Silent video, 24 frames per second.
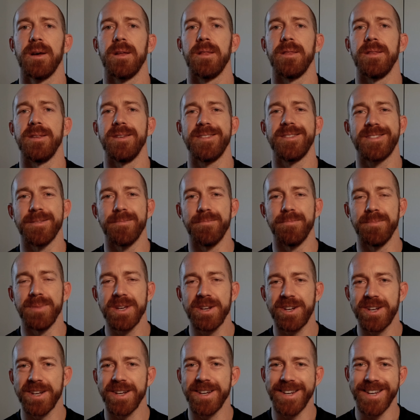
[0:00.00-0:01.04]
The
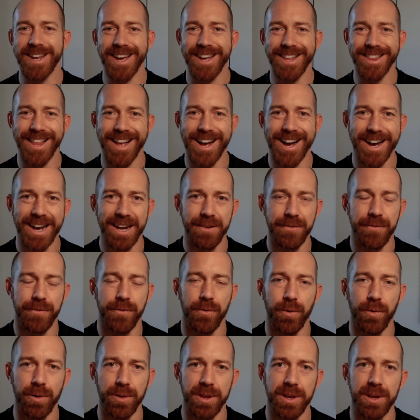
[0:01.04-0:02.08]
submission deadline
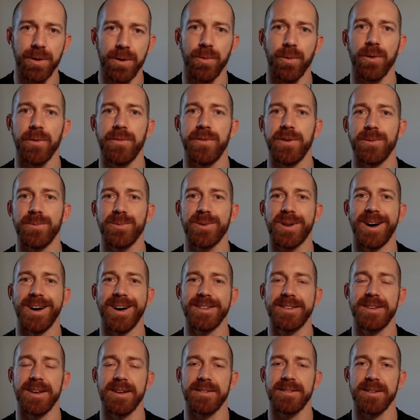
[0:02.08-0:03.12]
for the horror film
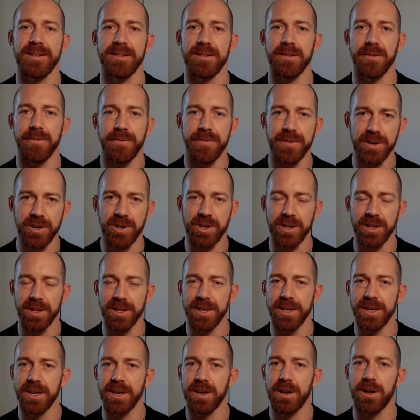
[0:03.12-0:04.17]
contest is
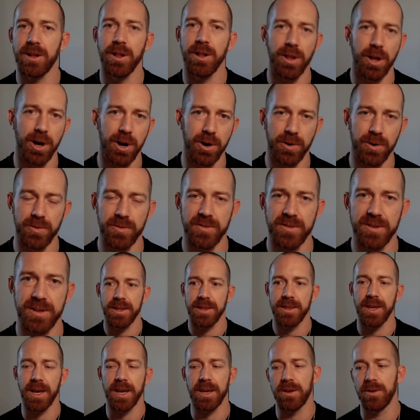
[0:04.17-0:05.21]
officially
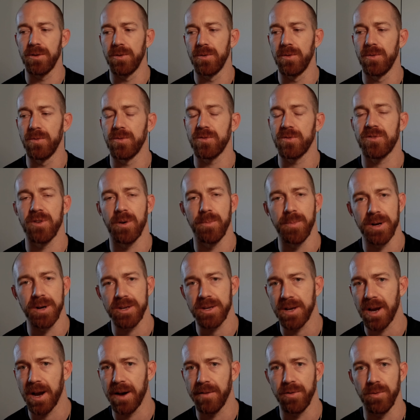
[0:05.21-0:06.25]
closed. Thank you so
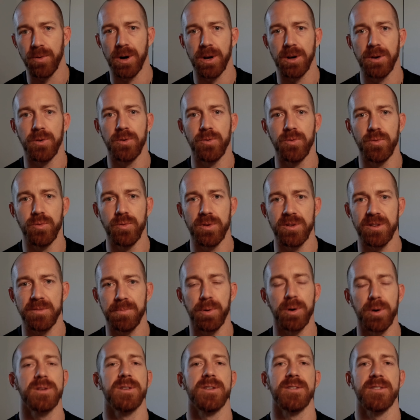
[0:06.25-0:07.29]
much to everyone who has
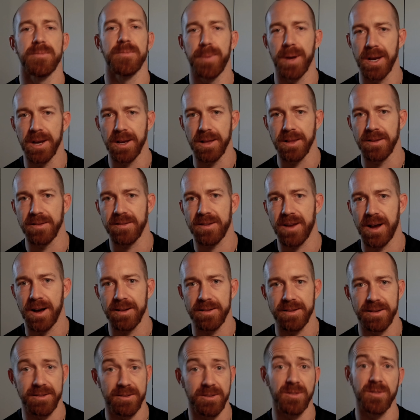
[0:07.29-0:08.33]
participated in this
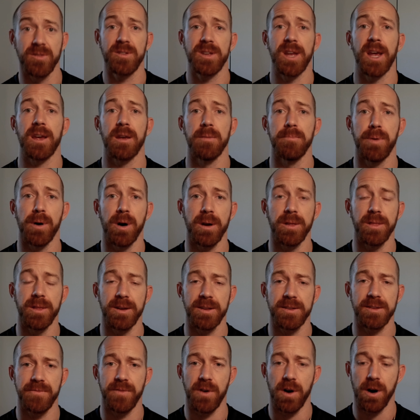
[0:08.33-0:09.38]
contest and has taken part
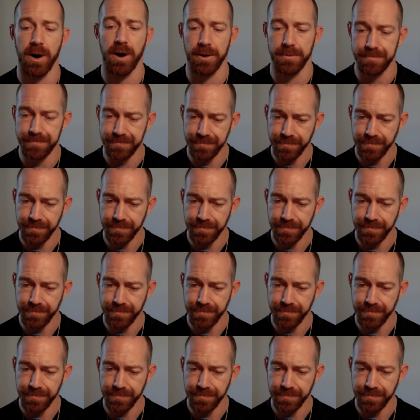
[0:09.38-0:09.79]
thus far.